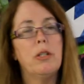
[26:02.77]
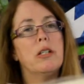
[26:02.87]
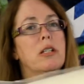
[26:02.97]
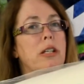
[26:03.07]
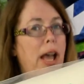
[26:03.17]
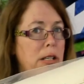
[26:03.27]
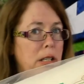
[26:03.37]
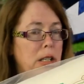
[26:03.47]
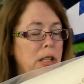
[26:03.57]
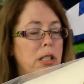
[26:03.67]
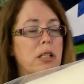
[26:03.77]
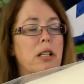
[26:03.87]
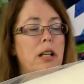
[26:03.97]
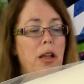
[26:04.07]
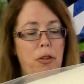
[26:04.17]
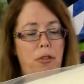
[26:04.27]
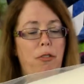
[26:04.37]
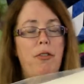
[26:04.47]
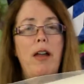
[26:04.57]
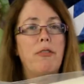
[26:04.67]
this, yes, this is another
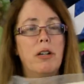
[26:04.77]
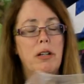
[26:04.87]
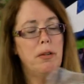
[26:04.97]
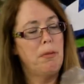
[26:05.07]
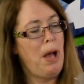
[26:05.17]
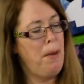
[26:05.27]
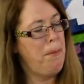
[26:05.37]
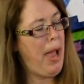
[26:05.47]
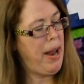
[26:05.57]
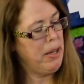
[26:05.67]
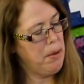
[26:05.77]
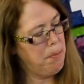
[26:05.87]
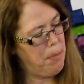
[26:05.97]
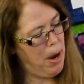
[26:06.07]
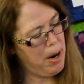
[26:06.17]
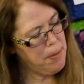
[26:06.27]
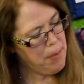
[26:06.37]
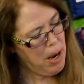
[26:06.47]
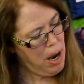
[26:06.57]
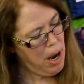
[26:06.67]
favorite batting of mine.
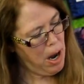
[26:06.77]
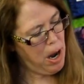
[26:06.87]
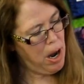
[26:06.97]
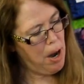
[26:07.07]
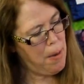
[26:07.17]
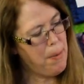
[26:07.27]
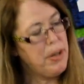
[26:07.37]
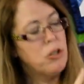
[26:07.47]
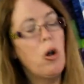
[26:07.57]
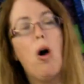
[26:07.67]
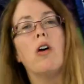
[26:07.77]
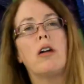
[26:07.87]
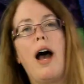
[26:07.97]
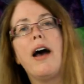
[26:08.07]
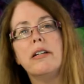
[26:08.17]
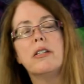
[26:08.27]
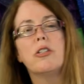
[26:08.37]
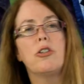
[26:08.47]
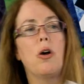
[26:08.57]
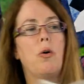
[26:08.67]
It's all cotton,
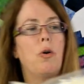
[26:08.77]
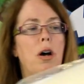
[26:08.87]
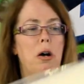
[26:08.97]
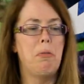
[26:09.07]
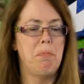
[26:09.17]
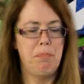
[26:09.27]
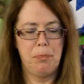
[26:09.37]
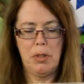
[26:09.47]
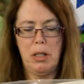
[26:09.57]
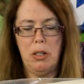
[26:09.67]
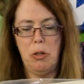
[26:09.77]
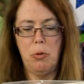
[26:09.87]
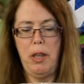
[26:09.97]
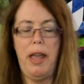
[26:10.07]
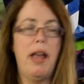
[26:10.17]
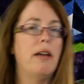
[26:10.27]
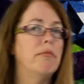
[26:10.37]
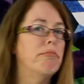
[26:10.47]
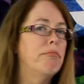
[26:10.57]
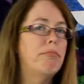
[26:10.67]
so you can
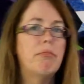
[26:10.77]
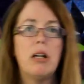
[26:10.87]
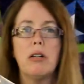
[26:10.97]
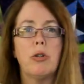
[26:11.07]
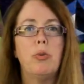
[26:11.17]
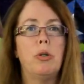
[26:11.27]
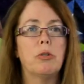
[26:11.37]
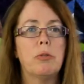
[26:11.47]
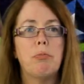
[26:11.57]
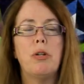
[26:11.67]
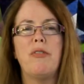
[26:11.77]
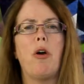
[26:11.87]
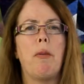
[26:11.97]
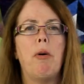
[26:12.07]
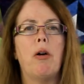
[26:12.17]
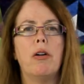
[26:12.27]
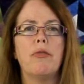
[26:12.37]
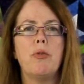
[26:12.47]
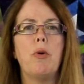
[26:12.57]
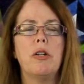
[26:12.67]
quilt pretty far apart
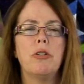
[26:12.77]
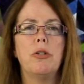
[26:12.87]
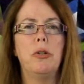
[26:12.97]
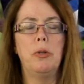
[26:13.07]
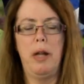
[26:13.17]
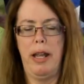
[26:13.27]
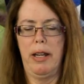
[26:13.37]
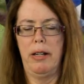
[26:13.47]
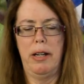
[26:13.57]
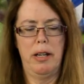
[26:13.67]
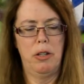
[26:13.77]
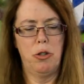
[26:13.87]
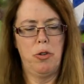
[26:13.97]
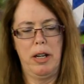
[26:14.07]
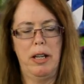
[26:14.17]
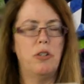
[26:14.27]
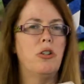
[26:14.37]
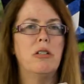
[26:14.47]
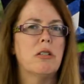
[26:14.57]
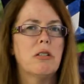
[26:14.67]
if you want to, and the shrinkage
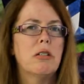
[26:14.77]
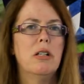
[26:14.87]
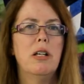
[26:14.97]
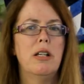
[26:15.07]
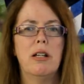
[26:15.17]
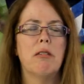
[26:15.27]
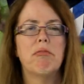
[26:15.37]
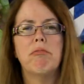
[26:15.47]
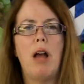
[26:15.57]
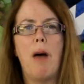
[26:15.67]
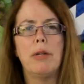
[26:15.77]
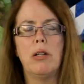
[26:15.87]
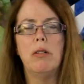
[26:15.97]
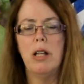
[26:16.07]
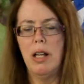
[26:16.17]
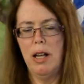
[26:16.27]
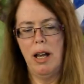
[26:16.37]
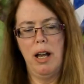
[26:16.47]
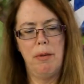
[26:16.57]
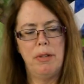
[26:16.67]
is, you know, nominal.
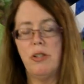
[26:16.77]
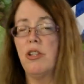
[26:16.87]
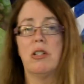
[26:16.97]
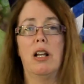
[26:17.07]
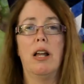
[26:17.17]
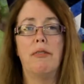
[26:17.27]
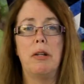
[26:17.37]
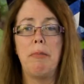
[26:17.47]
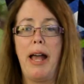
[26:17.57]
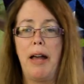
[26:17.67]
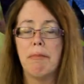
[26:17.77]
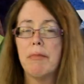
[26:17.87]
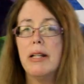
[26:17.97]
It's just a lovely bat.